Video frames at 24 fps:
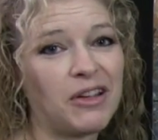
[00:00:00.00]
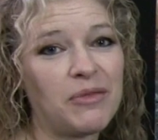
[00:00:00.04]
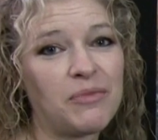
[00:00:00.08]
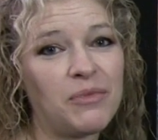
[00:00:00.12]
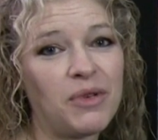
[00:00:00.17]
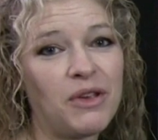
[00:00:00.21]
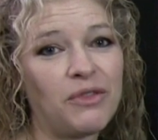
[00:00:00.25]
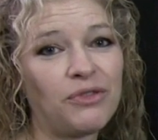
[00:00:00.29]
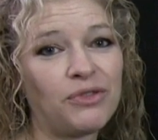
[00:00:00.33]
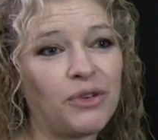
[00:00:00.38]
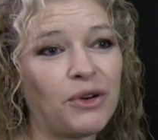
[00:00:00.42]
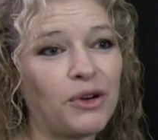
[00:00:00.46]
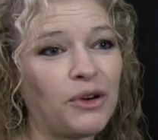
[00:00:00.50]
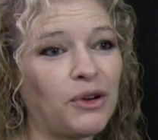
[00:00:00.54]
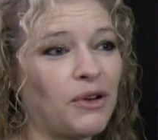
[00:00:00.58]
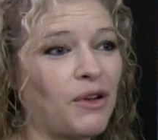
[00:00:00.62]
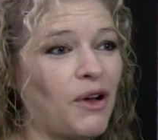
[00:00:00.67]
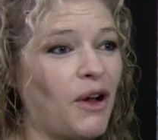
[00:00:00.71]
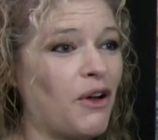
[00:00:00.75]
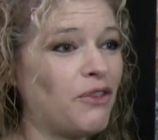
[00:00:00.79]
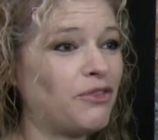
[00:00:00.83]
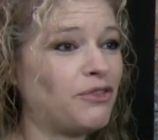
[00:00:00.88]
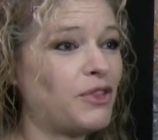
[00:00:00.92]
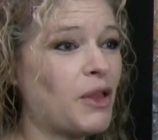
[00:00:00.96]
It can be
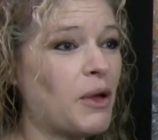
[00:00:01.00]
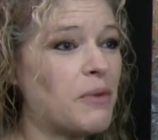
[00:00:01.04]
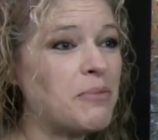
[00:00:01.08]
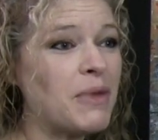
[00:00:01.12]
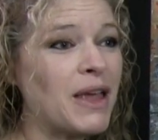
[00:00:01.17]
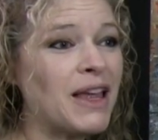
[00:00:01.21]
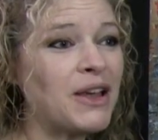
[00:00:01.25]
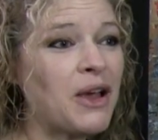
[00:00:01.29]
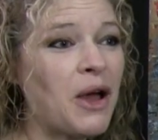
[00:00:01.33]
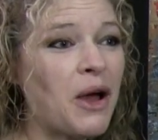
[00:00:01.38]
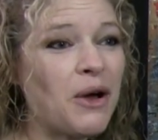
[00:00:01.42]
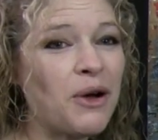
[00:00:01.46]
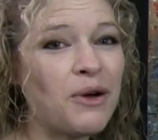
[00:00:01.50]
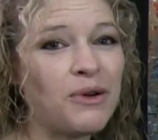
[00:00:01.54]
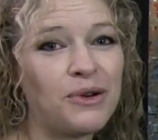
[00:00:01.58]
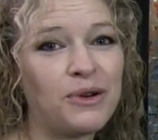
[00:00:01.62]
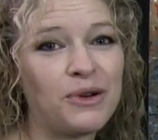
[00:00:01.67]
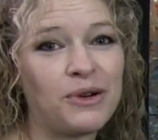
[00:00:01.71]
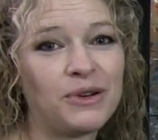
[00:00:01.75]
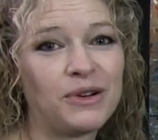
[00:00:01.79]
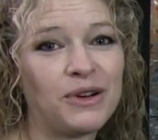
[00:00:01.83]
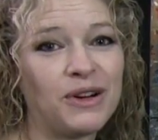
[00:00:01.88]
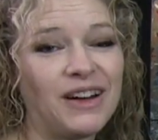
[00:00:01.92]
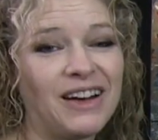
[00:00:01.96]
for a
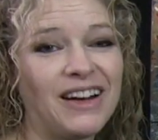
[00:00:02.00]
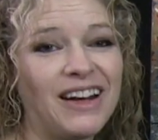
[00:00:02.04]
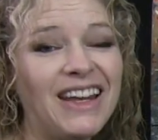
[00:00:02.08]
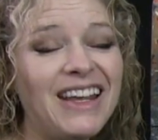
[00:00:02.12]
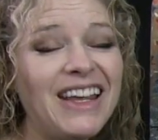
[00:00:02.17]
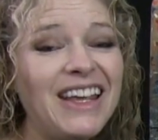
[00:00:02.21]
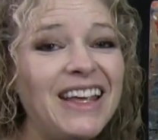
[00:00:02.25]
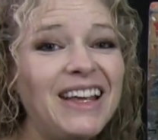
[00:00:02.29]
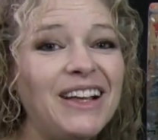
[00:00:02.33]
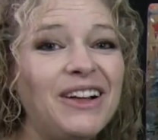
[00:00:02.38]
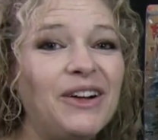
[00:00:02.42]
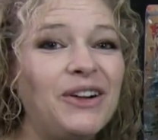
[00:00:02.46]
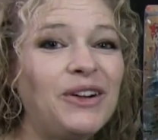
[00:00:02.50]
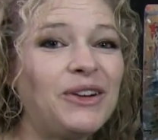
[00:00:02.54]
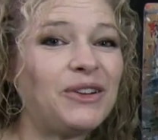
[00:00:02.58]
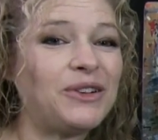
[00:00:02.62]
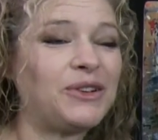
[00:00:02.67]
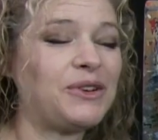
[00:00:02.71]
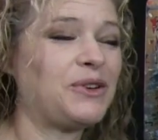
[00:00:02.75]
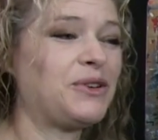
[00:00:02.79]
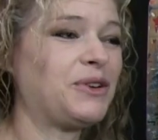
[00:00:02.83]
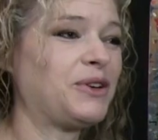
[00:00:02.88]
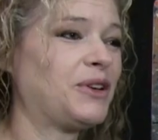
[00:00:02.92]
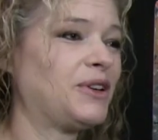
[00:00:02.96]
flamingo or an
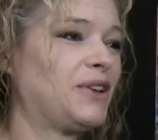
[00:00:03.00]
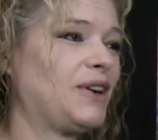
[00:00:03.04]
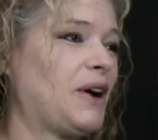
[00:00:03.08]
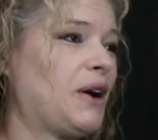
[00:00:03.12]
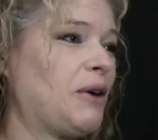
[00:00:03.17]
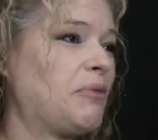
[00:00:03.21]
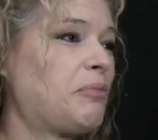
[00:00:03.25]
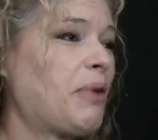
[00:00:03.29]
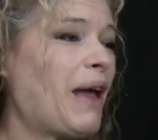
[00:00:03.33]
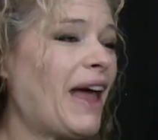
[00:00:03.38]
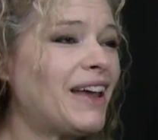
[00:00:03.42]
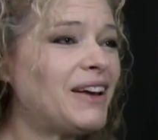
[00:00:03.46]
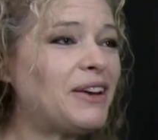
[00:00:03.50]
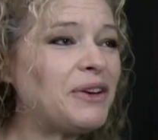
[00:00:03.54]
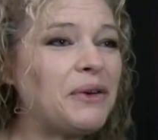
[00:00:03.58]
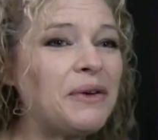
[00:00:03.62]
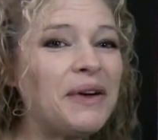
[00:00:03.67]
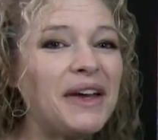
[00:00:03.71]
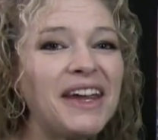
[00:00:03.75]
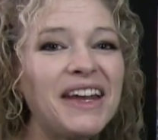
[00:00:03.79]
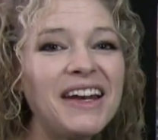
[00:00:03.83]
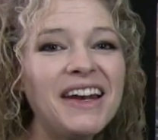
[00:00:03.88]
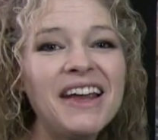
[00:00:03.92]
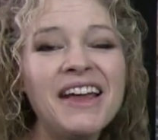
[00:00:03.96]
eagle or a
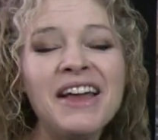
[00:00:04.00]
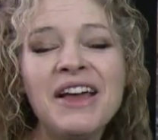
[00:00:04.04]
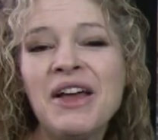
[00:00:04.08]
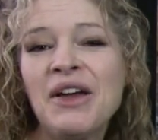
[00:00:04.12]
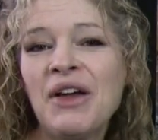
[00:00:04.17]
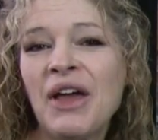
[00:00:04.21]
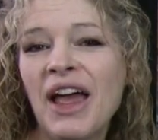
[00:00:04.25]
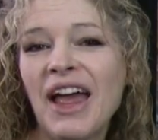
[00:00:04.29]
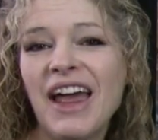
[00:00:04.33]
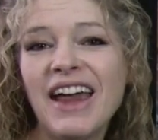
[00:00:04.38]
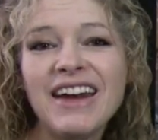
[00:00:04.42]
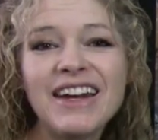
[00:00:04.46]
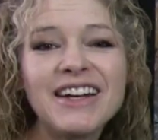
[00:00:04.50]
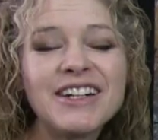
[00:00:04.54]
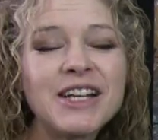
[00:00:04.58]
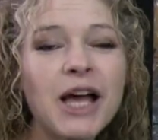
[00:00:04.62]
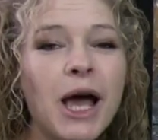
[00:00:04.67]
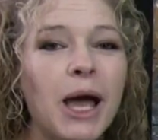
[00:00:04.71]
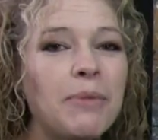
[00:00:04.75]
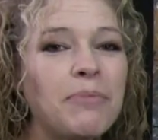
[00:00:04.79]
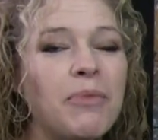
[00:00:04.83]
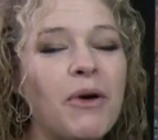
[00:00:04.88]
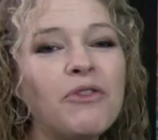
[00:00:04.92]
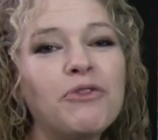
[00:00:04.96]
penguin, any
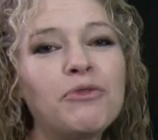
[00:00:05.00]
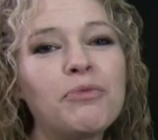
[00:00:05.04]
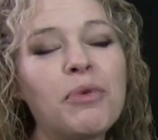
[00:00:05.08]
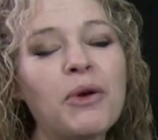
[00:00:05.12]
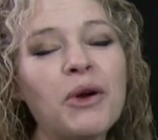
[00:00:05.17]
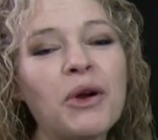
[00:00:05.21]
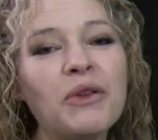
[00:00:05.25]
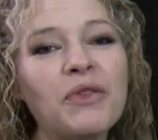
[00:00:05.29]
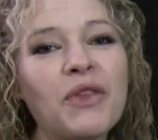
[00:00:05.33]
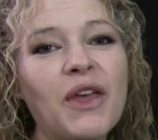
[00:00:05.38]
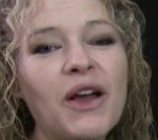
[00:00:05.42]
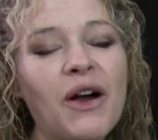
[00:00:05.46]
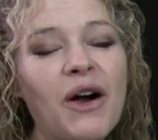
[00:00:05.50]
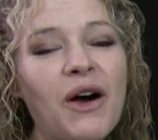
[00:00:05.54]
type of bird.